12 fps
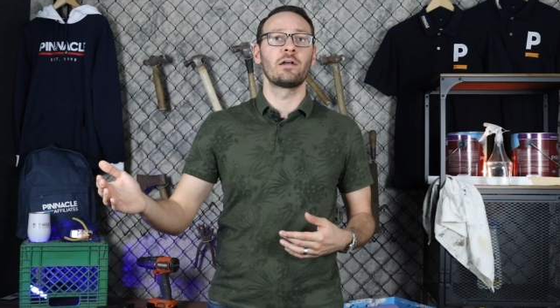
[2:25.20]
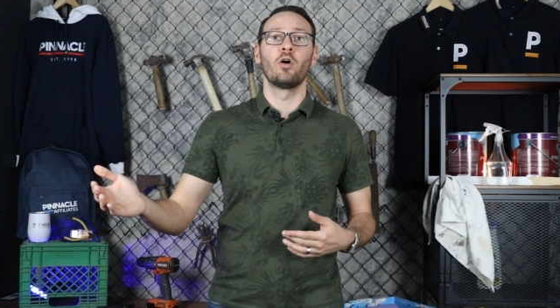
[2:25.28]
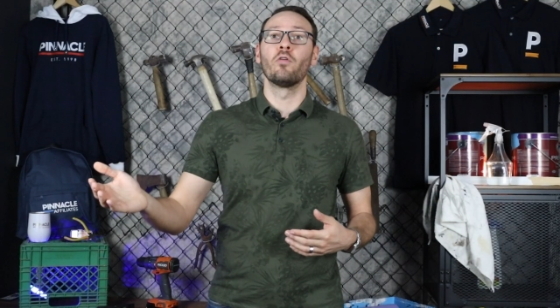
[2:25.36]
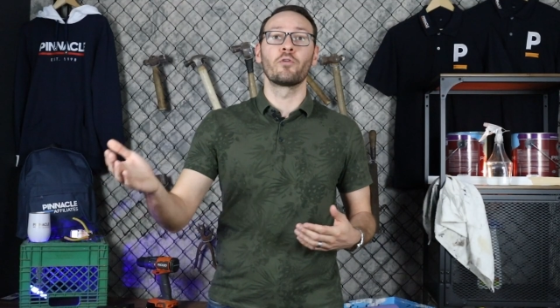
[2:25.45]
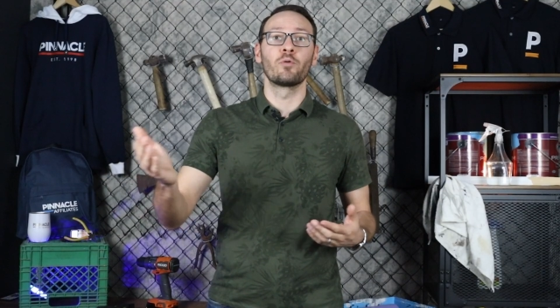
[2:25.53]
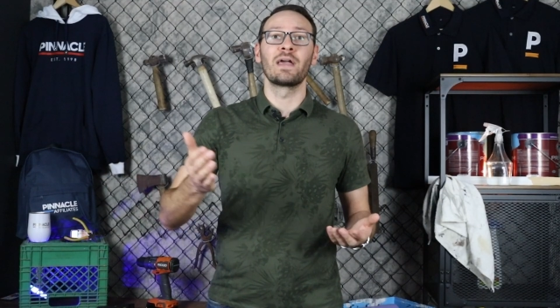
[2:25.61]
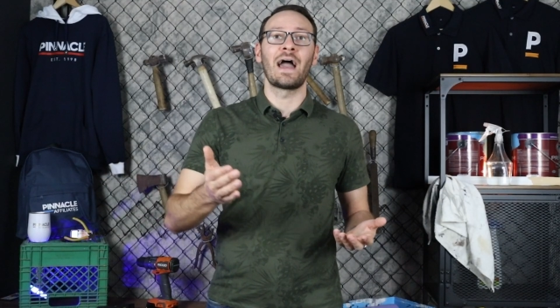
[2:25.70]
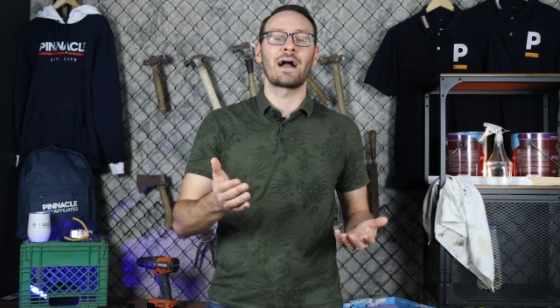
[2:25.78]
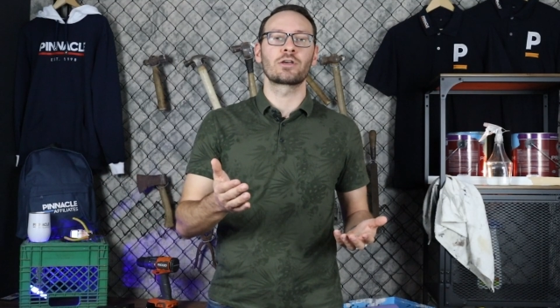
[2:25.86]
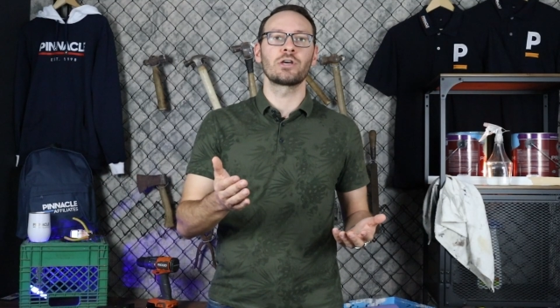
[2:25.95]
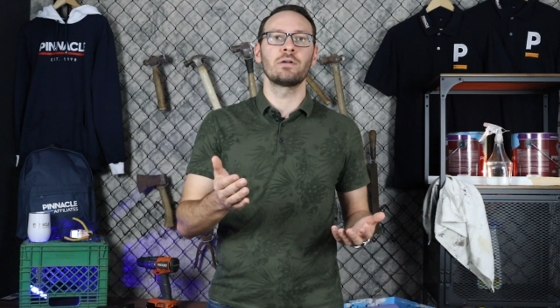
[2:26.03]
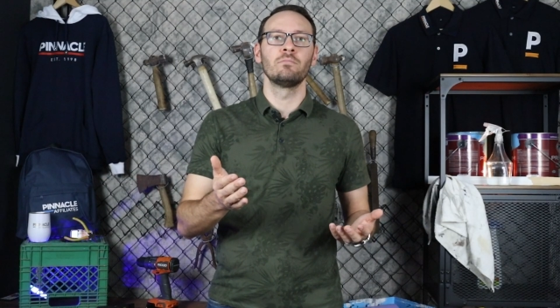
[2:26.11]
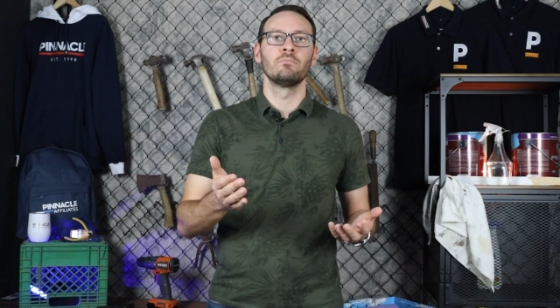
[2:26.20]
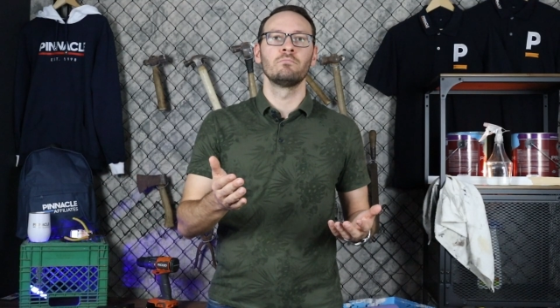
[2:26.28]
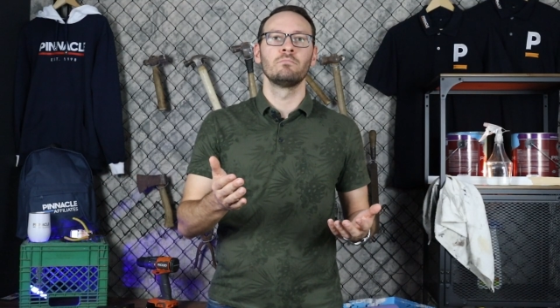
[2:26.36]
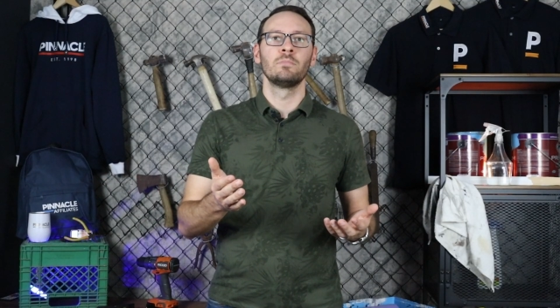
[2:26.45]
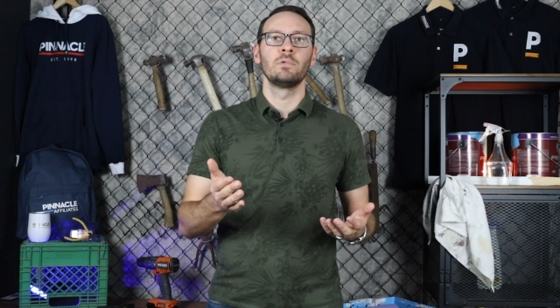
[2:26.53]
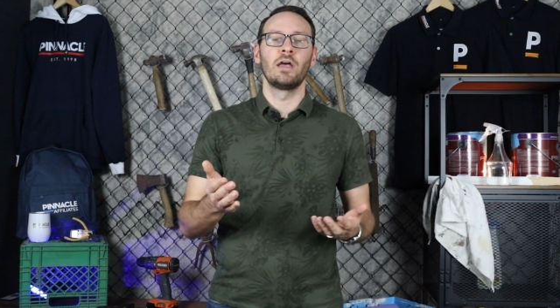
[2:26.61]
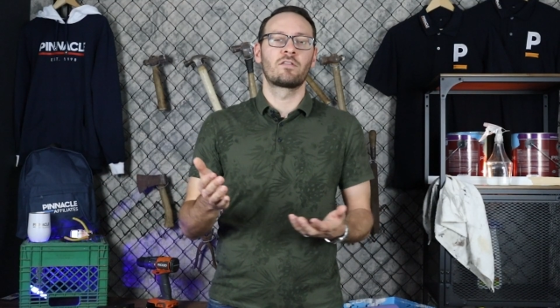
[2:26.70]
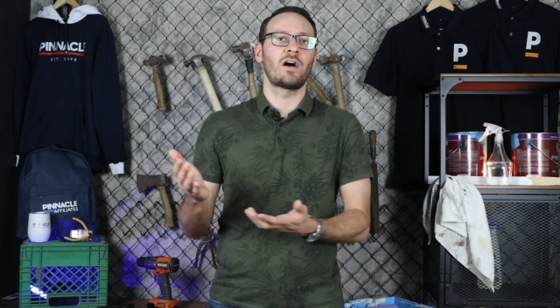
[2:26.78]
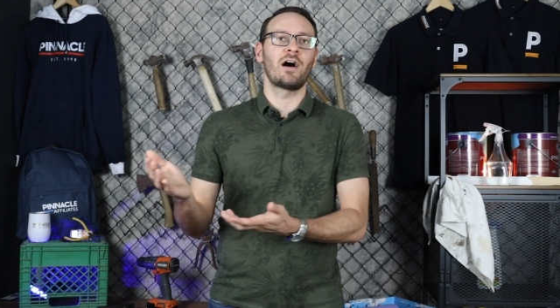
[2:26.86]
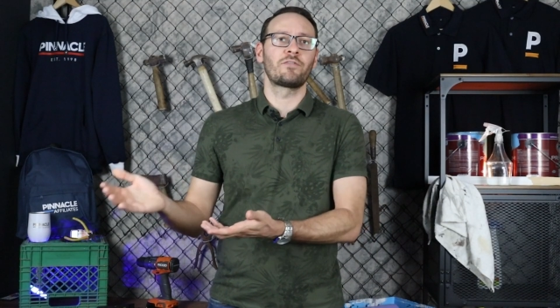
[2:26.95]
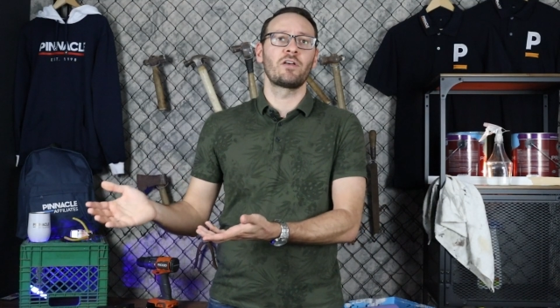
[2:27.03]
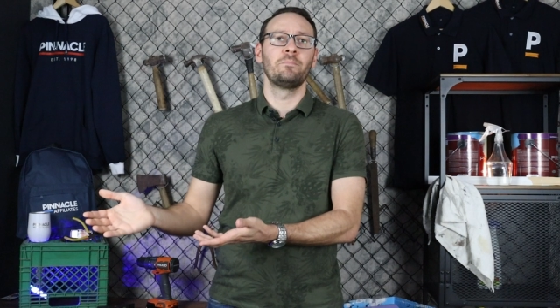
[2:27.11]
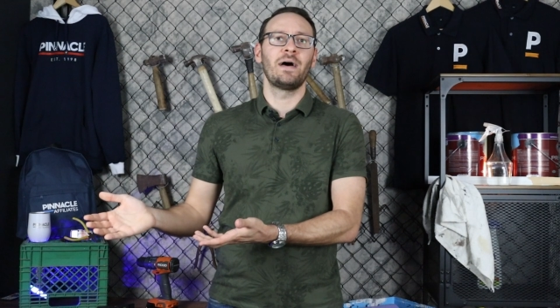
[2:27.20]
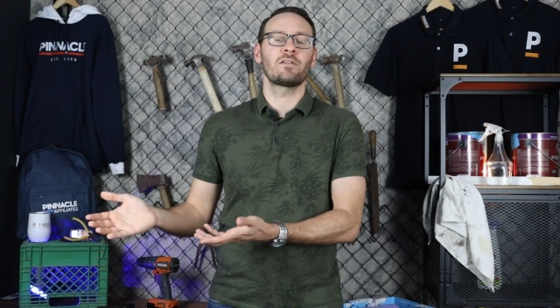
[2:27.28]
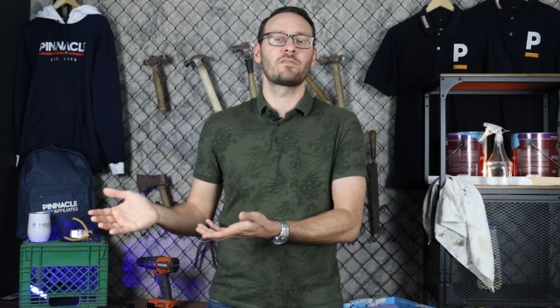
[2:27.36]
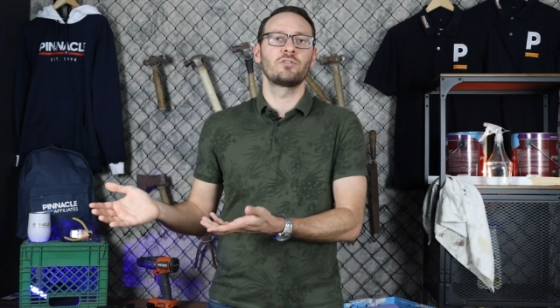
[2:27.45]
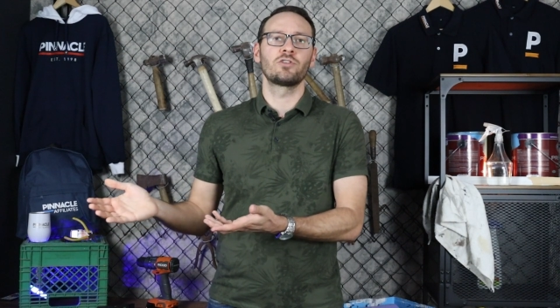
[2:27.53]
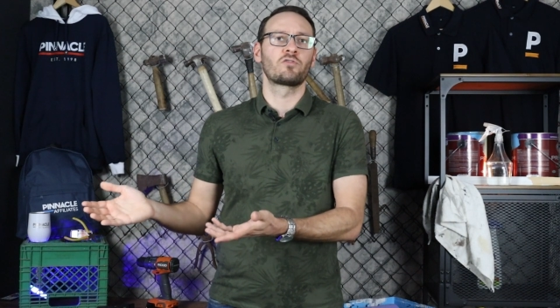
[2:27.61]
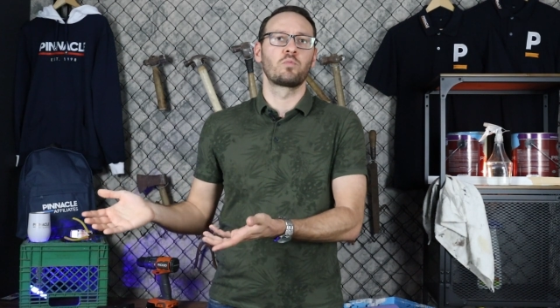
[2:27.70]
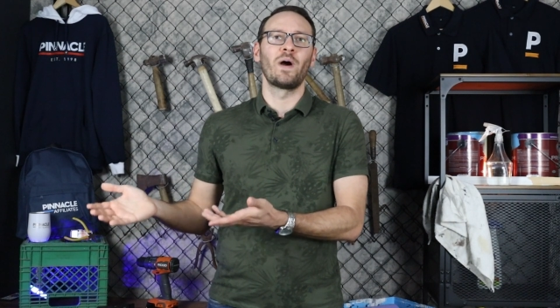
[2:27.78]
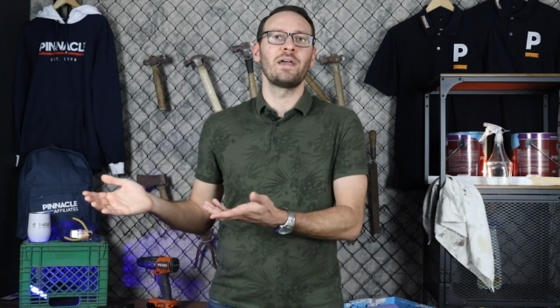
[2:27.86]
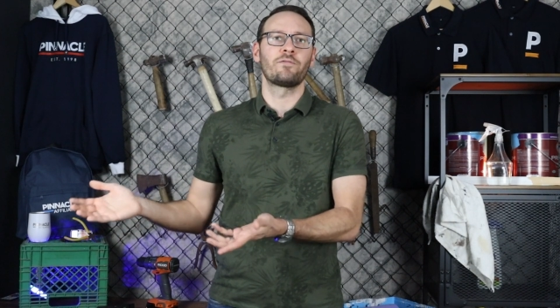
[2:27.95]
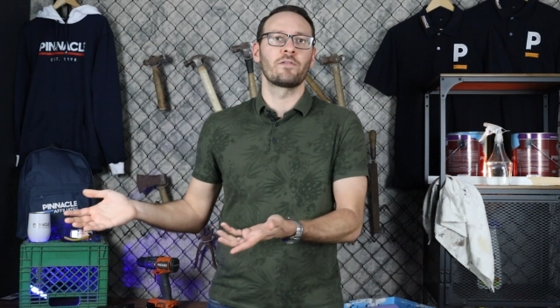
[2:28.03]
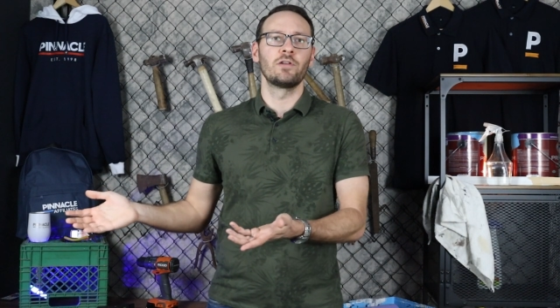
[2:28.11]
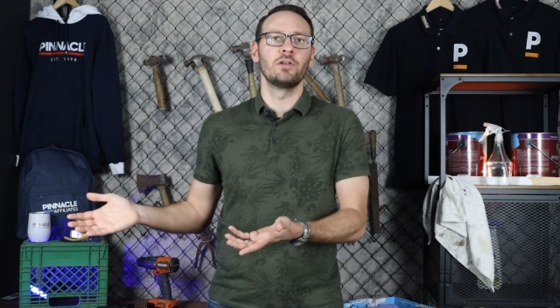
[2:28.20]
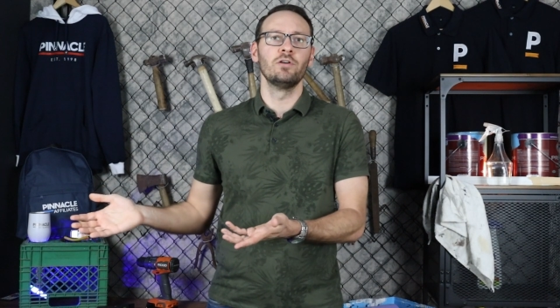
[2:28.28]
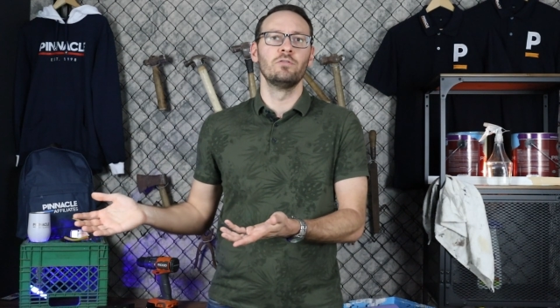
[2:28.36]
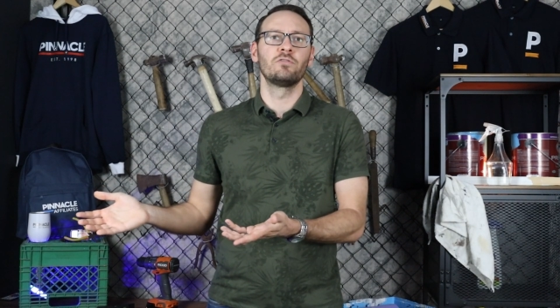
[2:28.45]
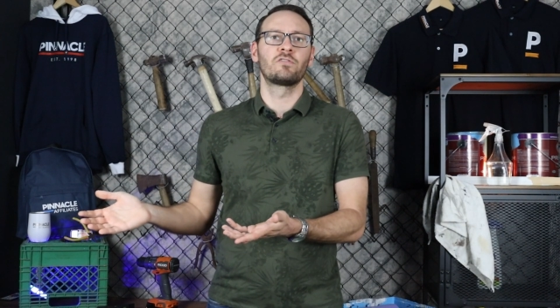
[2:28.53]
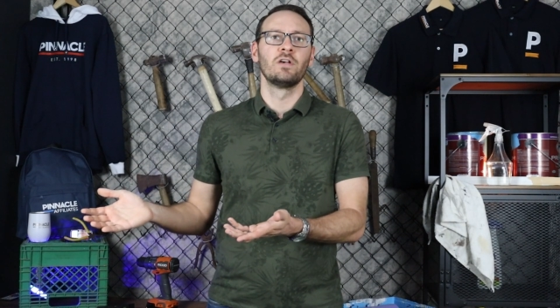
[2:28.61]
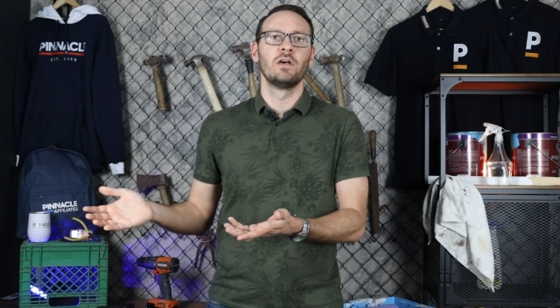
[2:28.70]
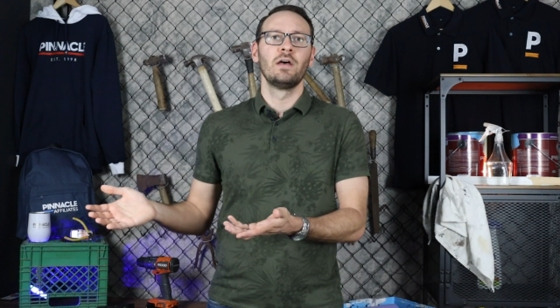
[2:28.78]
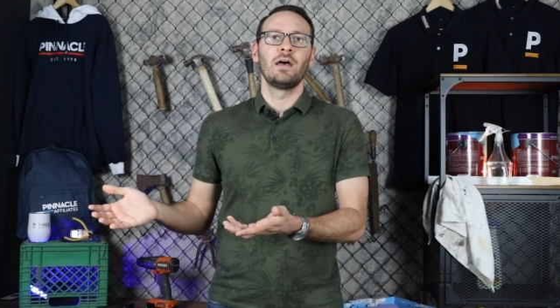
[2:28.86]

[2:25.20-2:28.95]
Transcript: an overreaction, it's often best to just wait for the news